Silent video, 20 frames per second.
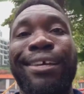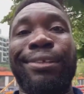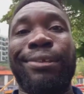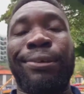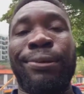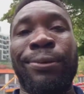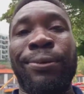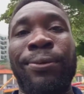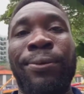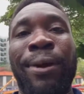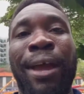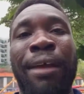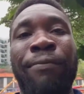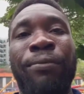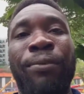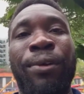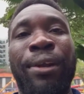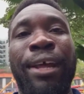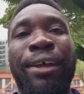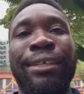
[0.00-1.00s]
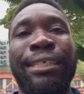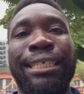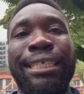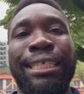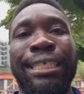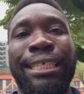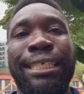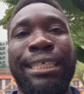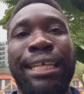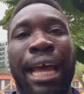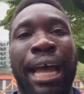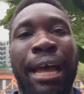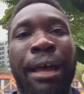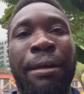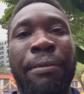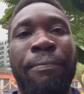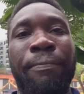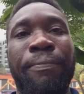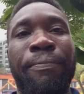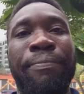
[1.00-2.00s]
to everyone else's
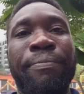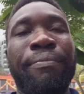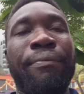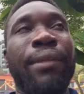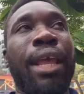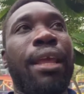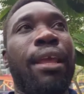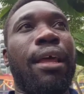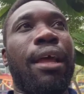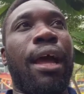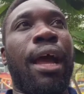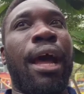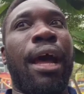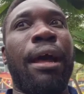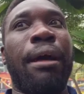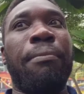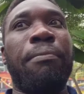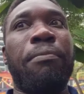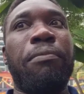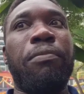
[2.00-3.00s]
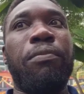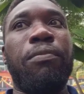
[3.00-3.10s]
mindset